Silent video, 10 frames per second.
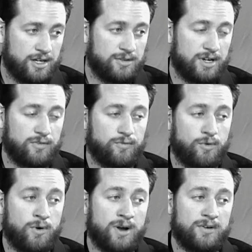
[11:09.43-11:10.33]
You have
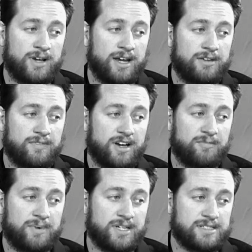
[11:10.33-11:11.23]

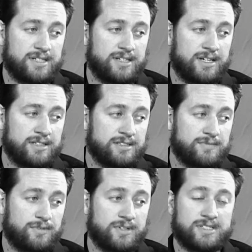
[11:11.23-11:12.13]
485 PSA 10s
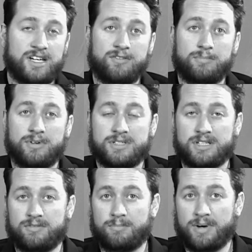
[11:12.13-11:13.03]
for a
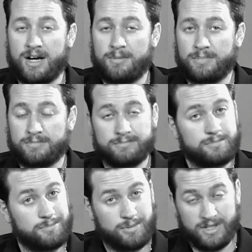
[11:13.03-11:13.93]
7.7 pop.
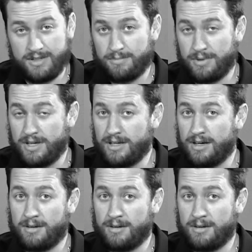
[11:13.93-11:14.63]
Pretty